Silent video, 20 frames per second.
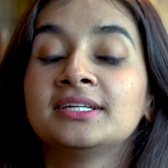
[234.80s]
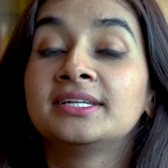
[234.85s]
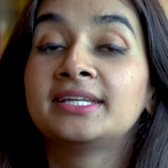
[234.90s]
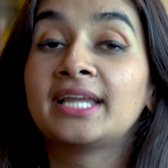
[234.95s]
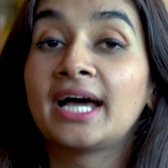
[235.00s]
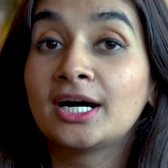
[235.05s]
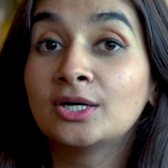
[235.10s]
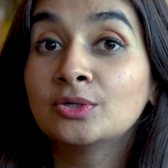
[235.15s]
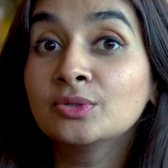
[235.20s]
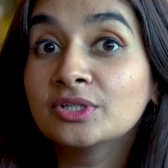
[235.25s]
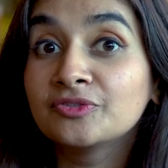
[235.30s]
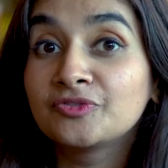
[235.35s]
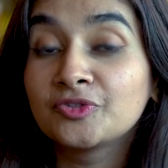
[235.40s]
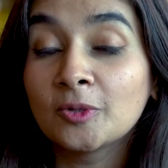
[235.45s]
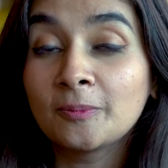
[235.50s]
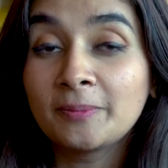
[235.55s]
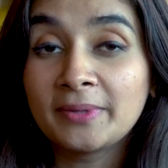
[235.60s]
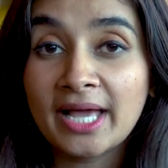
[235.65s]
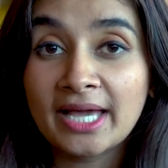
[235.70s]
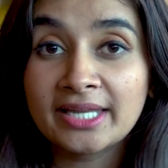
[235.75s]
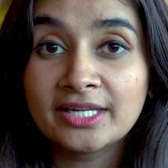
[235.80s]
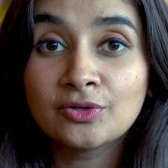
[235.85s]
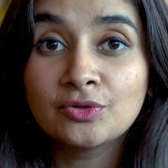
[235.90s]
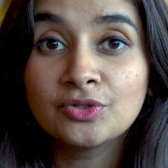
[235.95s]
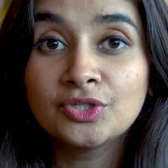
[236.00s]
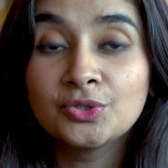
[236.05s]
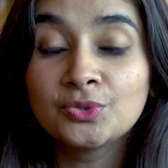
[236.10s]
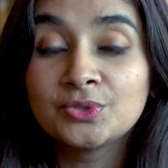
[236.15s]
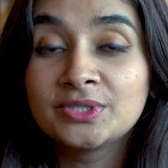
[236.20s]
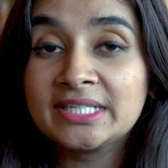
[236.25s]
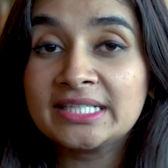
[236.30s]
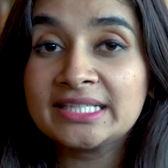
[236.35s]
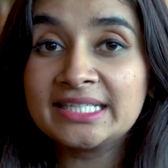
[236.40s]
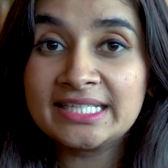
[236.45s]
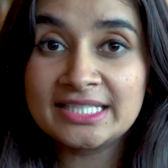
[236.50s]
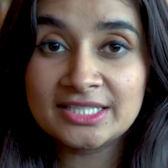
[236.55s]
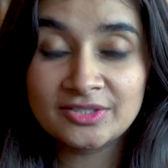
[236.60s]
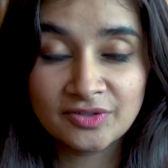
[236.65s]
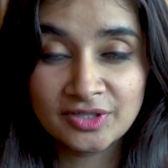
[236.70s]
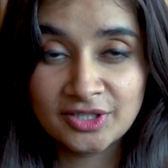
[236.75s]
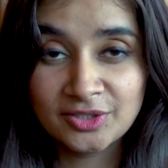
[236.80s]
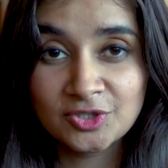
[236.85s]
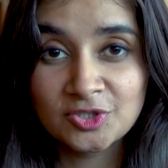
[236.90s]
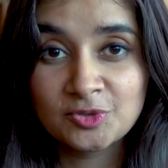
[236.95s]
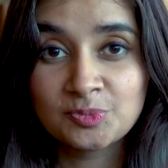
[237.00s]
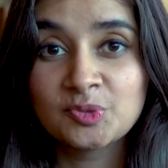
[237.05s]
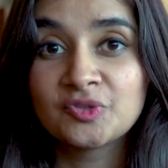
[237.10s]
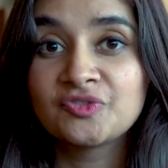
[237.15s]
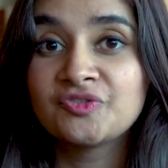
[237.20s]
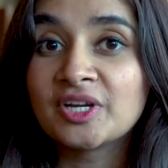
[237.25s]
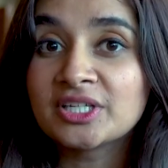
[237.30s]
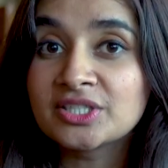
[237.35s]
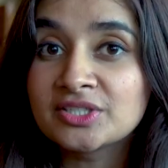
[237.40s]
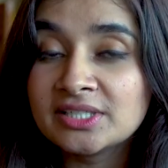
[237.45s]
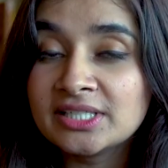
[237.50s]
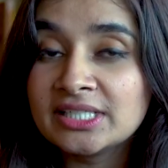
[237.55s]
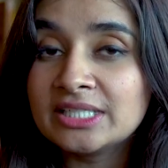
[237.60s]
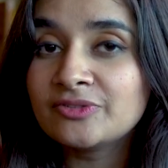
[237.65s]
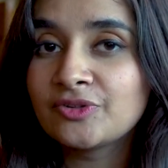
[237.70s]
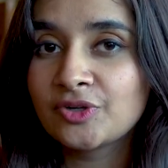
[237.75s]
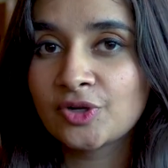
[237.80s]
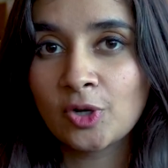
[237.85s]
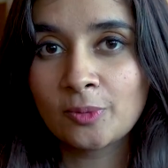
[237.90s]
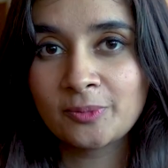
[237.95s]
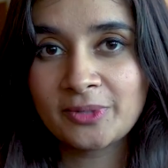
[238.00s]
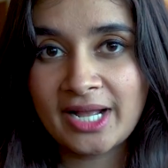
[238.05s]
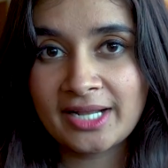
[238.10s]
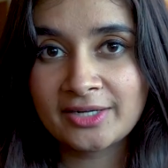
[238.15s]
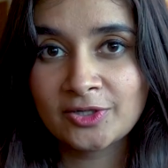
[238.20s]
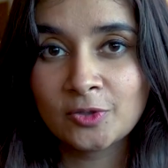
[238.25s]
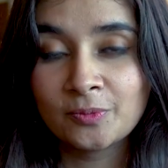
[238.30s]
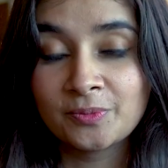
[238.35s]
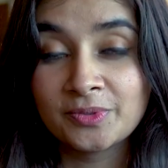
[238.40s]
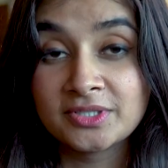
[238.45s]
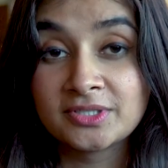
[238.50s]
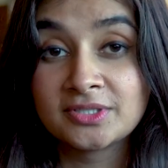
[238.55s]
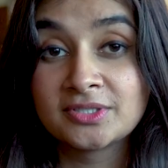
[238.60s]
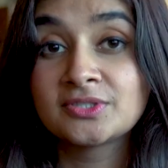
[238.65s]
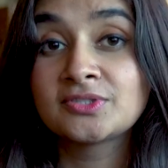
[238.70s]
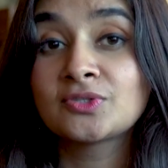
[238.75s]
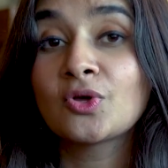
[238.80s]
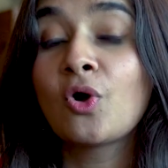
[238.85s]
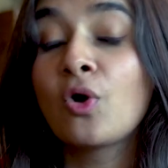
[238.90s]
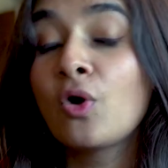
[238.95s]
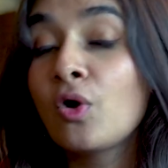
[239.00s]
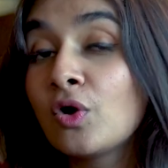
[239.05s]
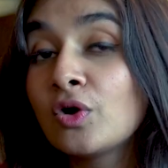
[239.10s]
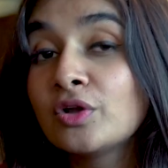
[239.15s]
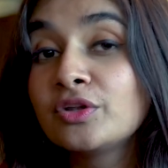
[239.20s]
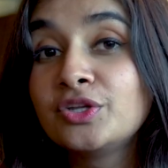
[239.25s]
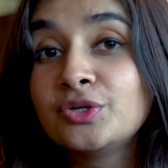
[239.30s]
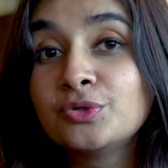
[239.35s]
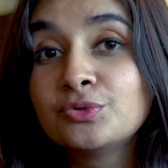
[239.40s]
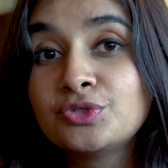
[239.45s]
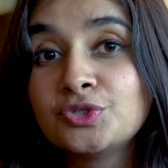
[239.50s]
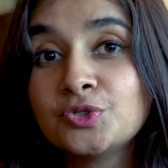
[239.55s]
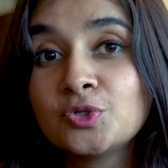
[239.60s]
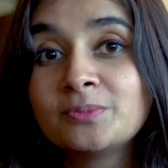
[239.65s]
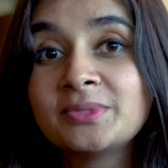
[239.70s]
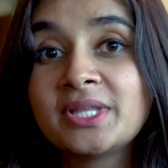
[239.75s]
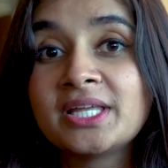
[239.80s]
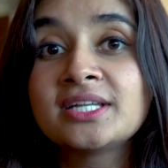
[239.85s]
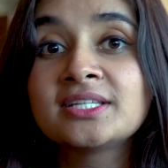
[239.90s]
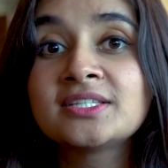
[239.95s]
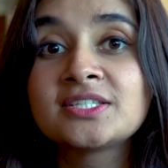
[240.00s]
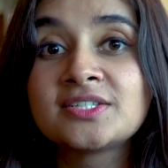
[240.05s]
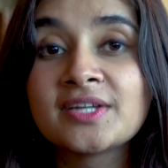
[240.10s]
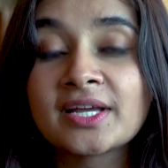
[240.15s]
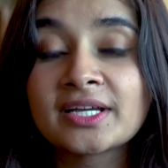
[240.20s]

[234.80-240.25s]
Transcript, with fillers: Now, if you're planning on using these videos professionally for your brand or business or on YouTube, then it's